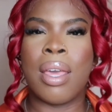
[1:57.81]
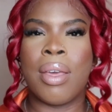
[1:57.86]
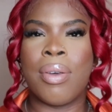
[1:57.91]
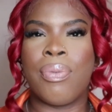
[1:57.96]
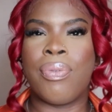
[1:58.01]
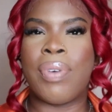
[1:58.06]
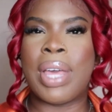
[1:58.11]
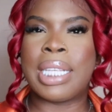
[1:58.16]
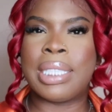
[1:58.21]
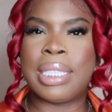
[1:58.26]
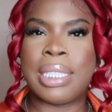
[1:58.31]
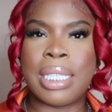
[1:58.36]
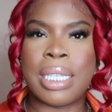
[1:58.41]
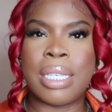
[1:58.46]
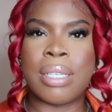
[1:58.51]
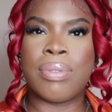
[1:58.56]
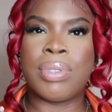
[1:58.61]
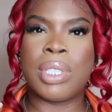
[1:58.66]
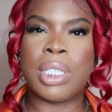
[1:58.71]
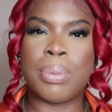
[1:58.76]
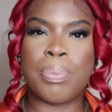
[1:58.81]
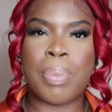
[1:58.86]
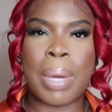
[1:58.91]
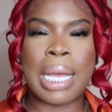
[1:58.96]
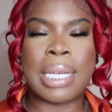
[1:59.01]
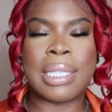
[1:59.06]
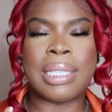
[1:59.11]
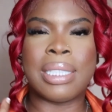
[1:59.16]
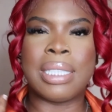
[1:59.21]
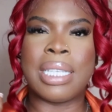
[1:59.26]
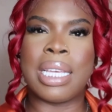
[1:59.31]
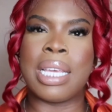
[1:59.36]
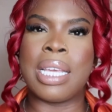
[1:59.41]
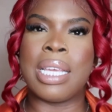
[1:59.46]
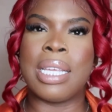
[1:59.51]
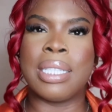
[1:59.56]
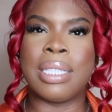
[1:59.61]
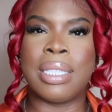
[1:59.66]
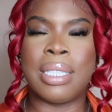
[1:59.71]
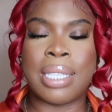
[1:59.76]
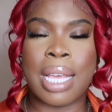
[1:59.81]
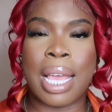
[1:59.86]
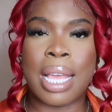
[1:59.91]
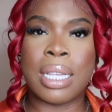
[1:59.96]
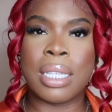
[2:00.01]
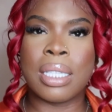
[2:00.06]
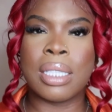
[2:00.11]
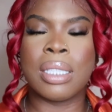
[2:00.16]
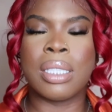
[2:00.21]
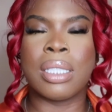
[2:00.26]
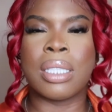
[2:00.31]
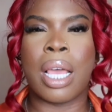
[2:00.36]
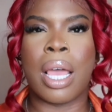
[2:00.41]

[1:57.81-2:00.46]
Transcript: festive spicy scents.